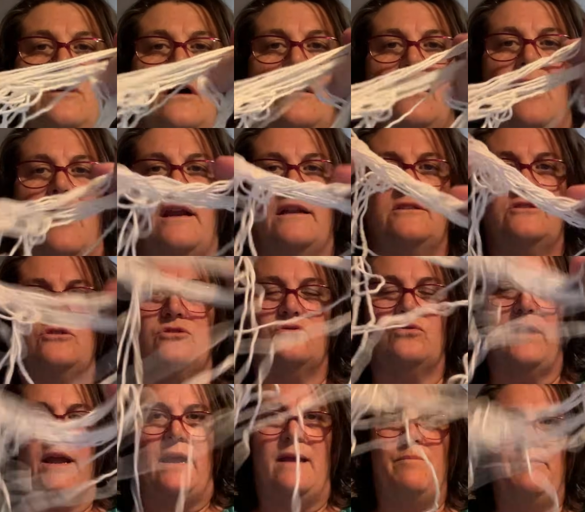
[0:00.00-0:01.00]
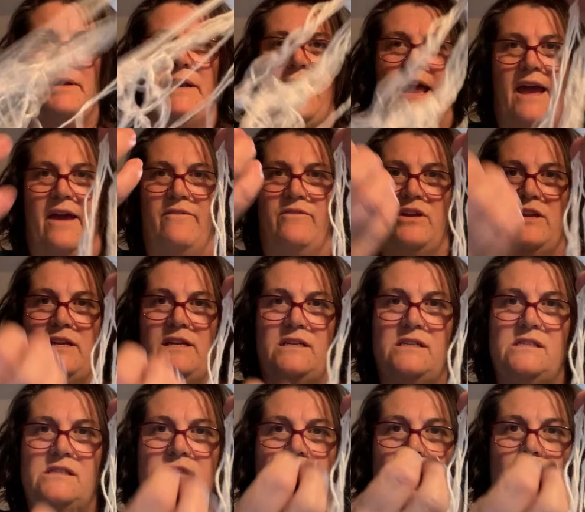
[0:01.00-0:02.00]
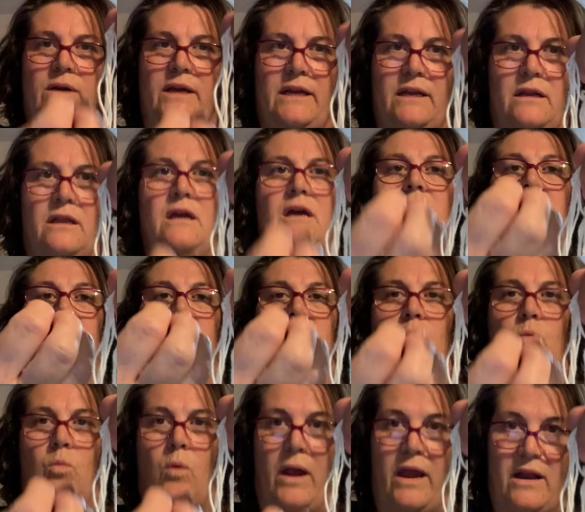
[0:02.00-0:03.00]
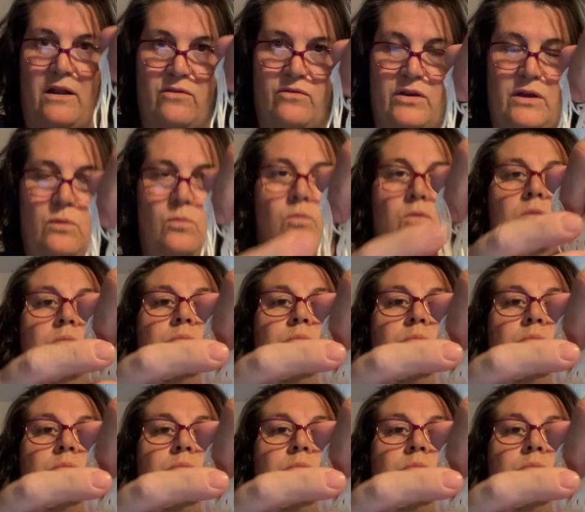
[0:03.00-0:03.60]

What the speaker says: a lot of drape and heaviness, so the weight of it will